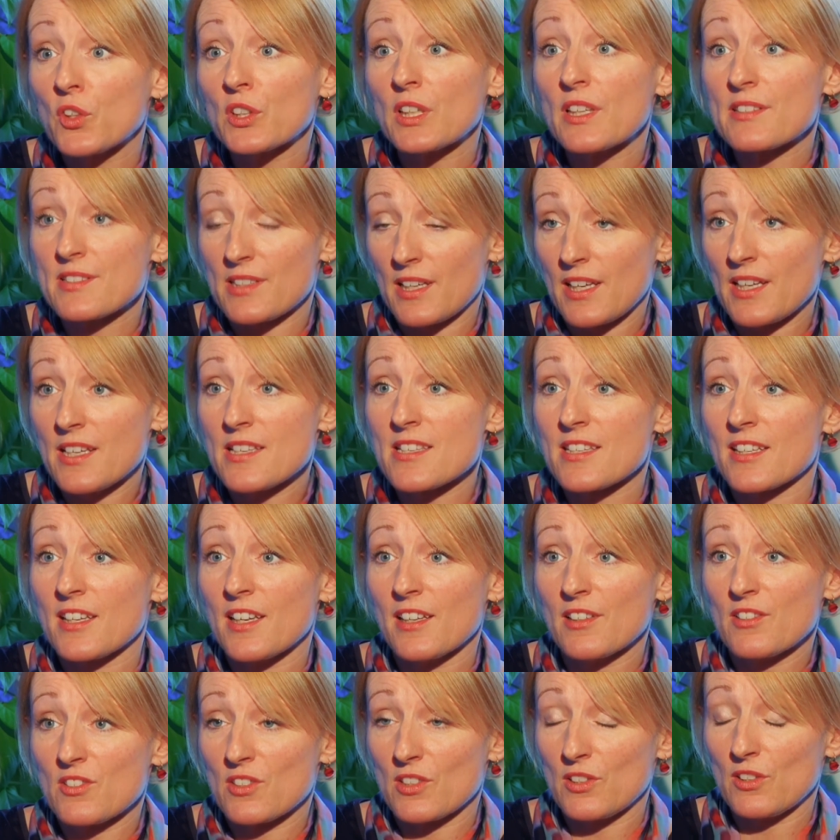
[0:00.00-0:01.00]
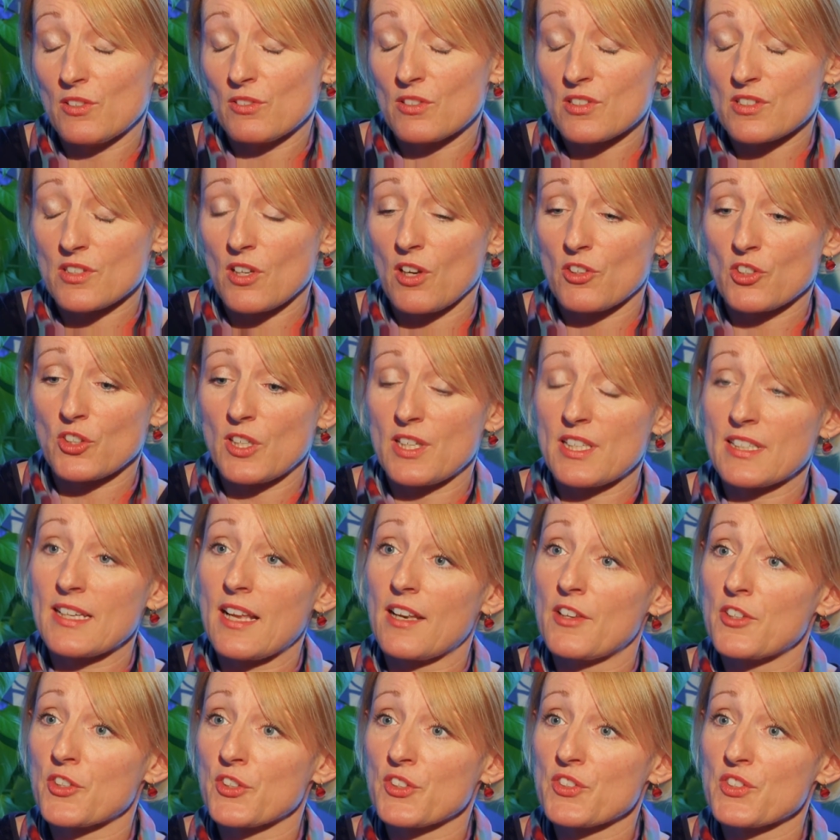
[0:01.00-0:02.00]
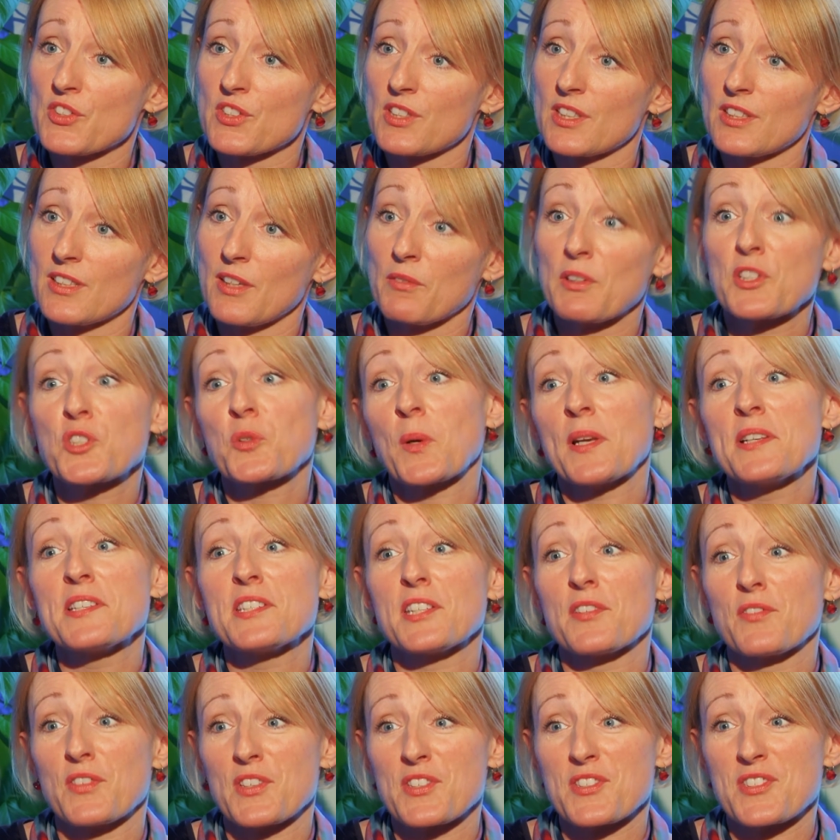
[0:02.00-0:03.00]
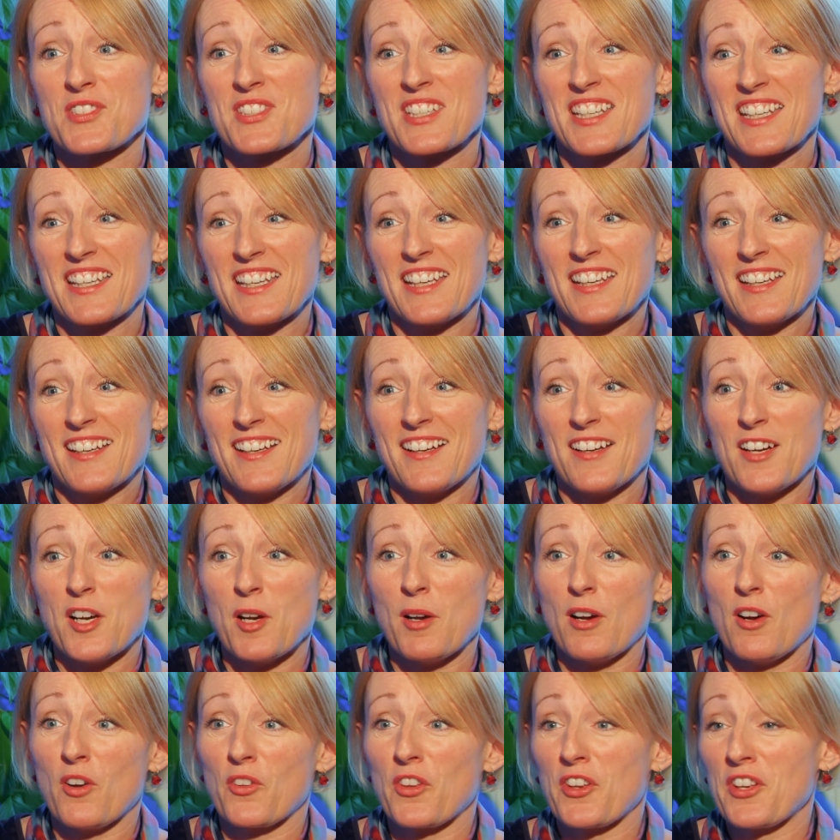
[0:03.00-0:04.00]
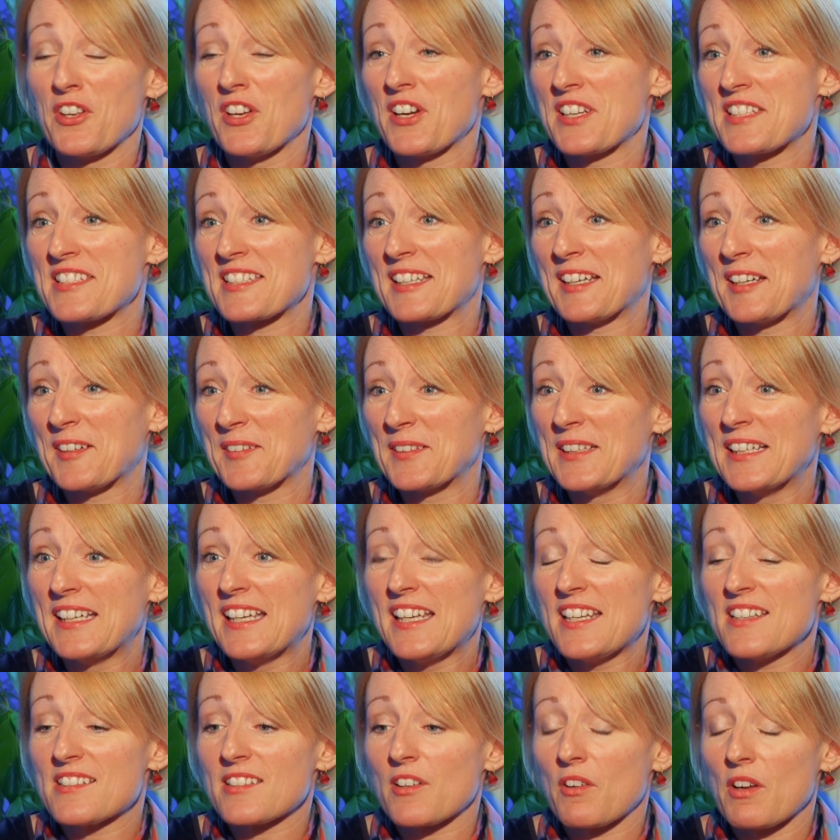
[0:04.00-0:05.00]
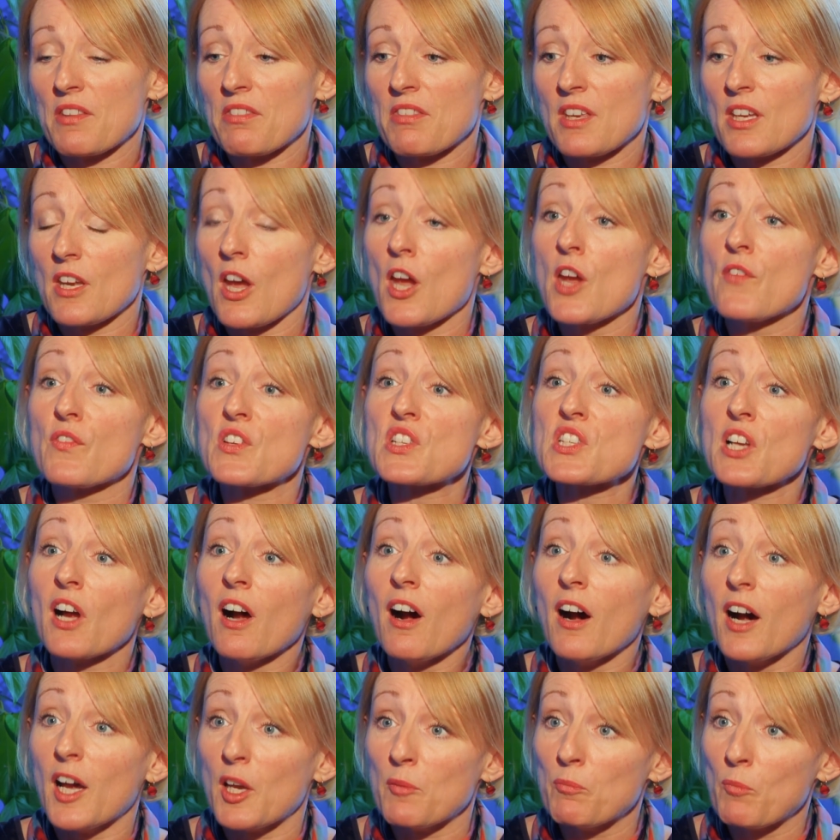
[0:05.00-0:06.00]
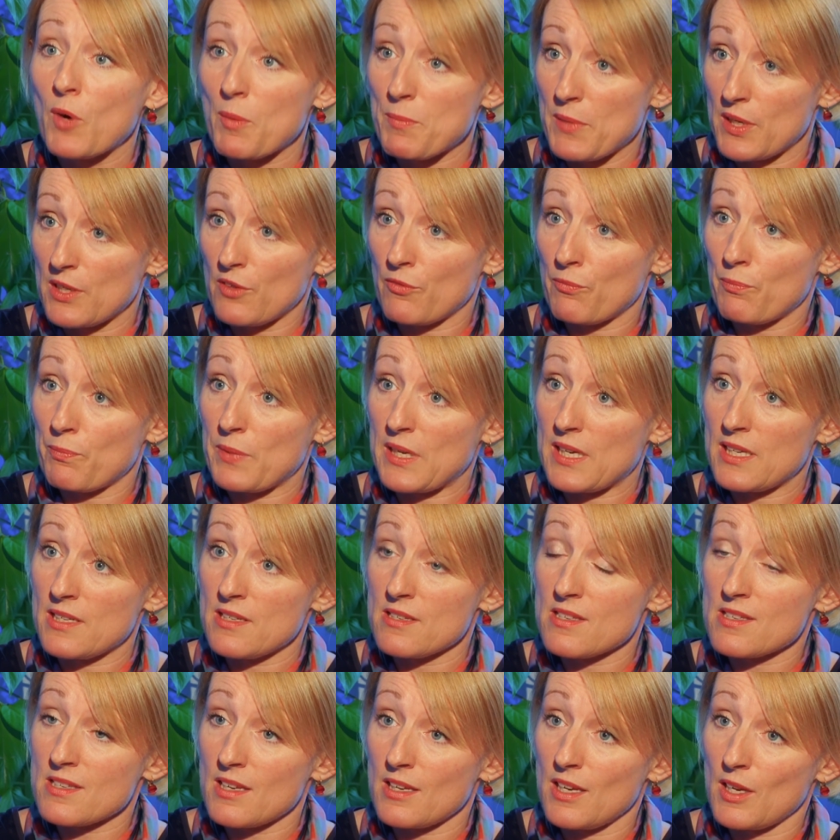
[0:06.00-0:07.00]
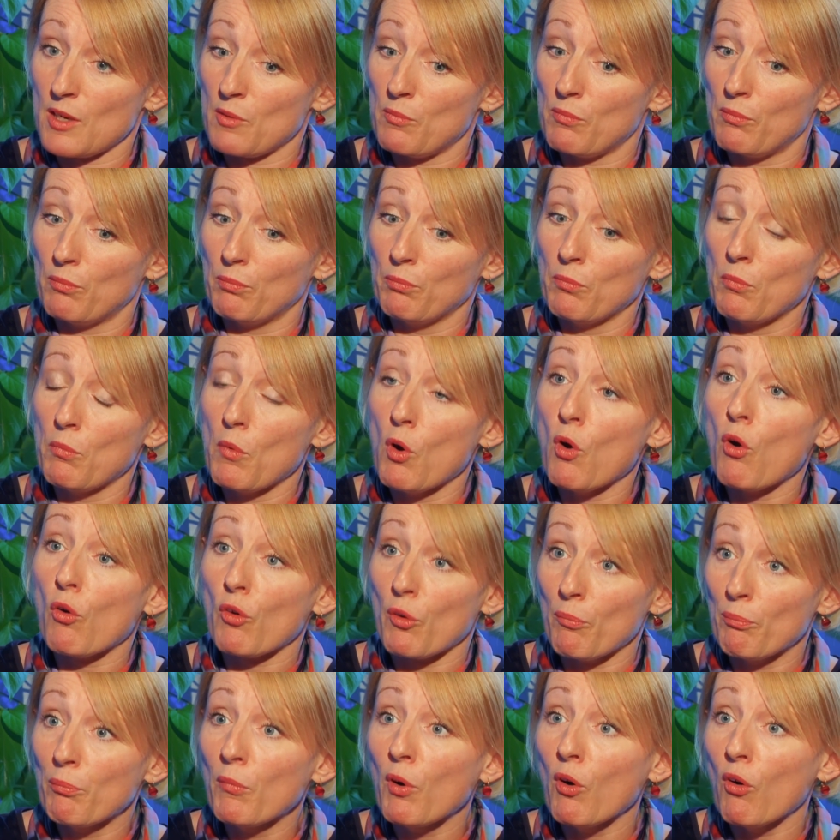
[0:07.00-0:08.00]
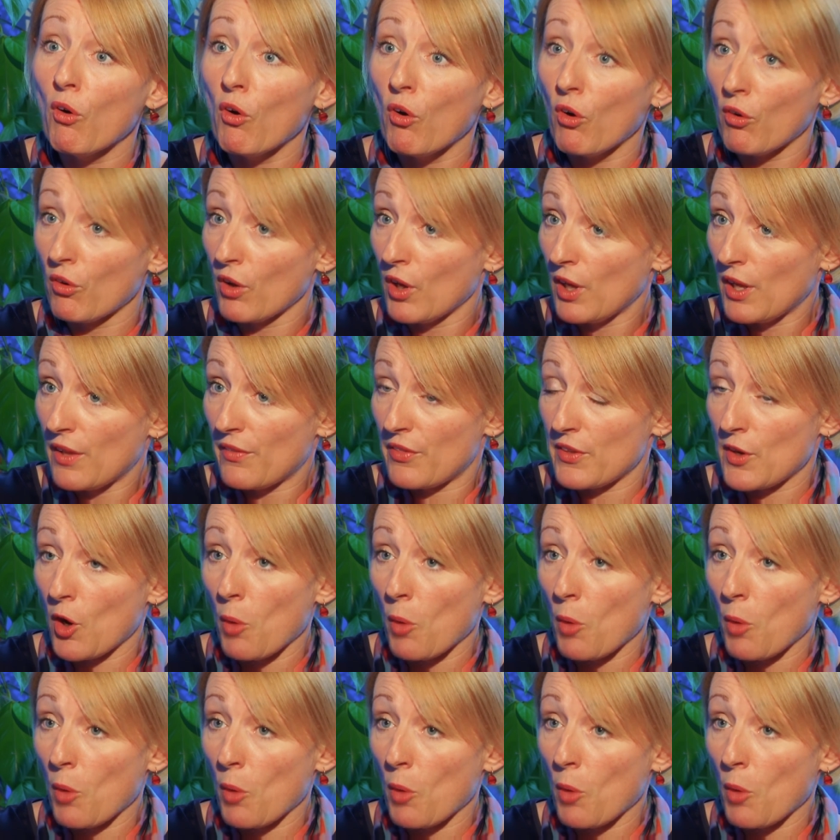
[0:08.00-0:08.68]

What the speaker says: years later, to start trading electricity, there were 20 of us on a night out. So I think over time, women have been seeing more and more the